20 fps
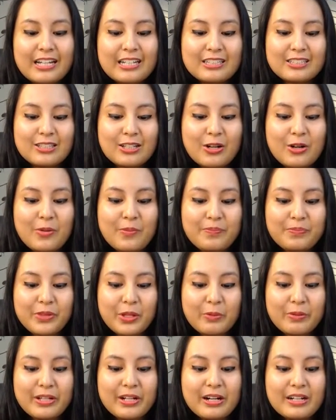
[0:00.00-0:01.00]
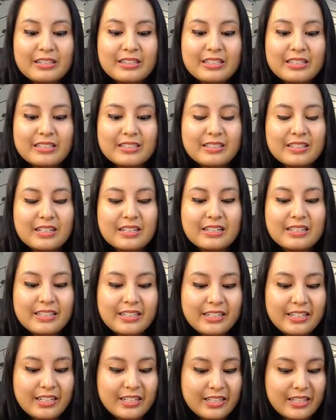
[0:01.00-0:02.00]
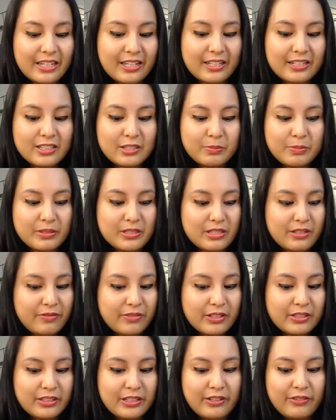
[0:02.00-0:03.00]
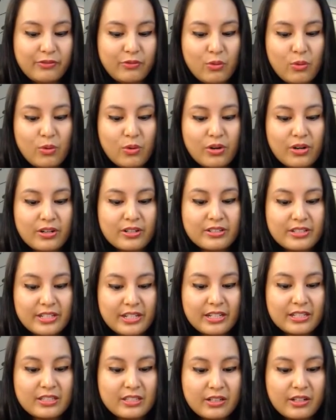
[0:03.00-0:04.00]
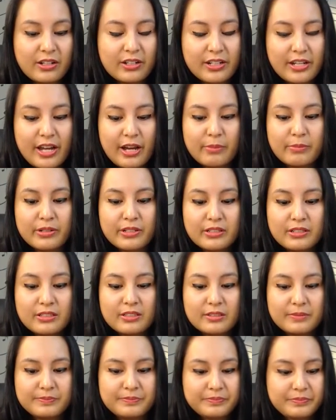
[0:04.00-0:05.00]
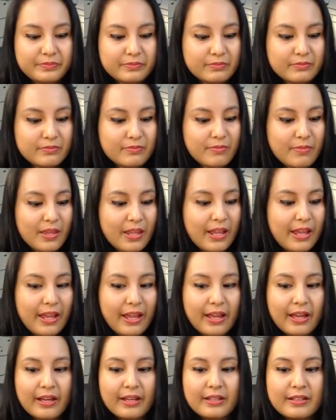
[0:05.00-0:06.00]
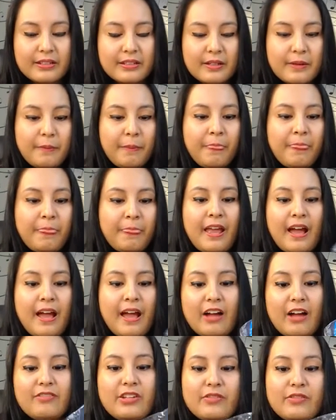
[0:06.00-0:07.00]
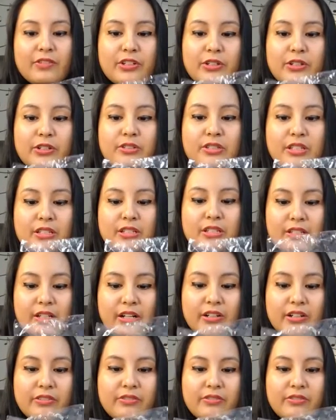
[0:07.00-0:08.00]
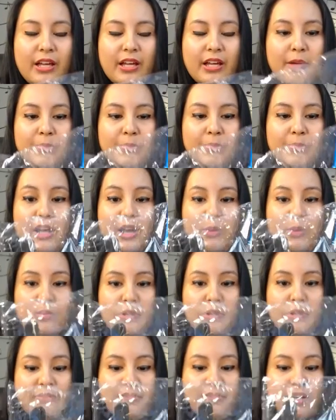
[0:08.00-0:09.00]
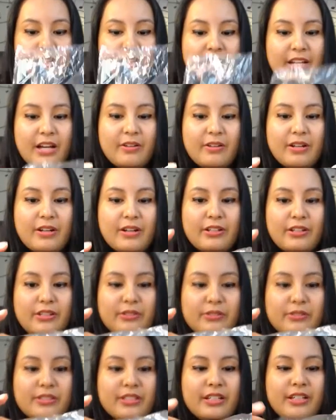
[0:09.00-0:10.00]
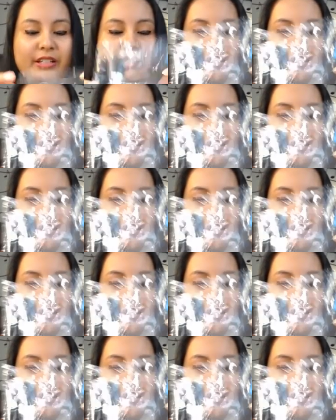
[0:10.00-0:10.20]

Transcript: So we got this cleaning kit specifically for DSLR cameras. And I've never used this stuff, but I will be finding out how to use it.